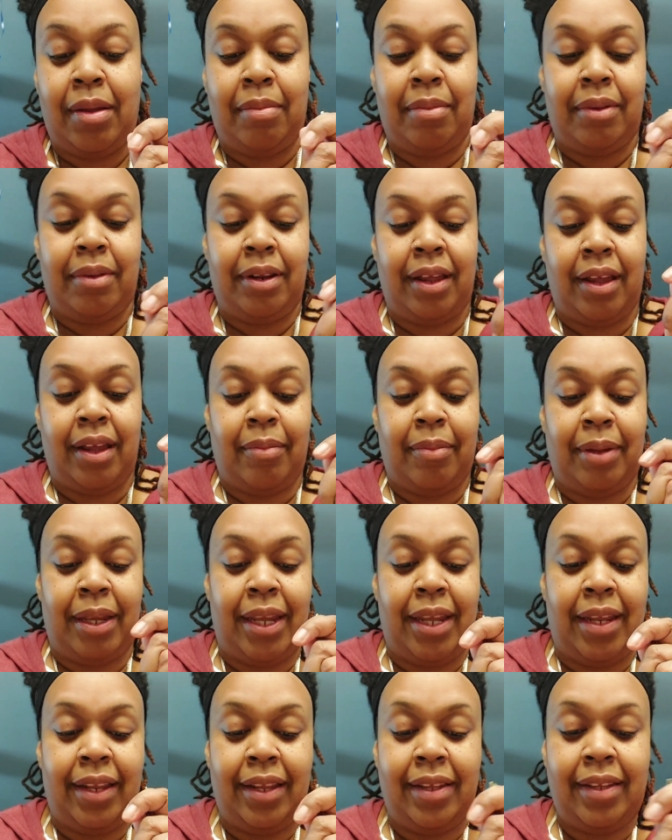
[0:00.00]
Now I'm
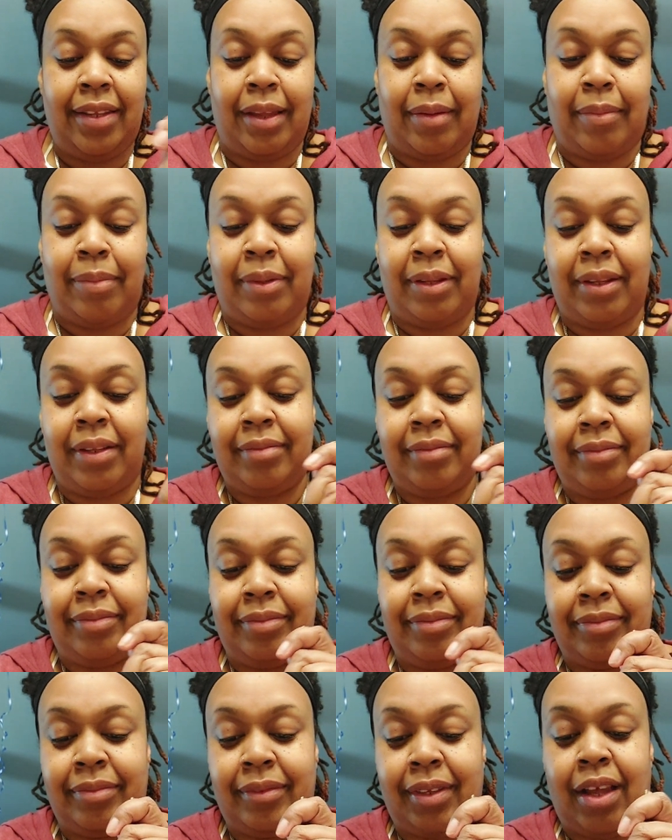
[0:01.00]
eating something.
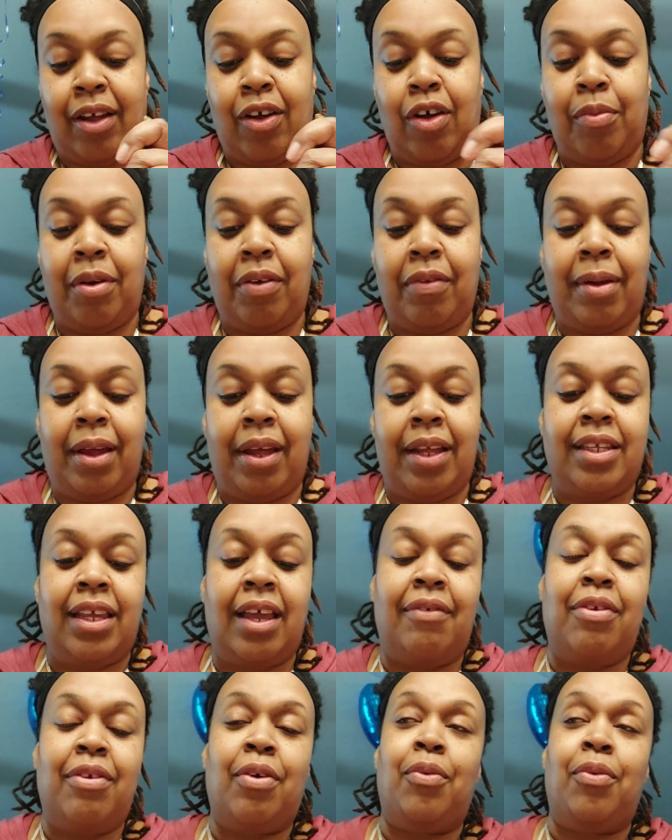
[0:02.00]
I hope everybody's having a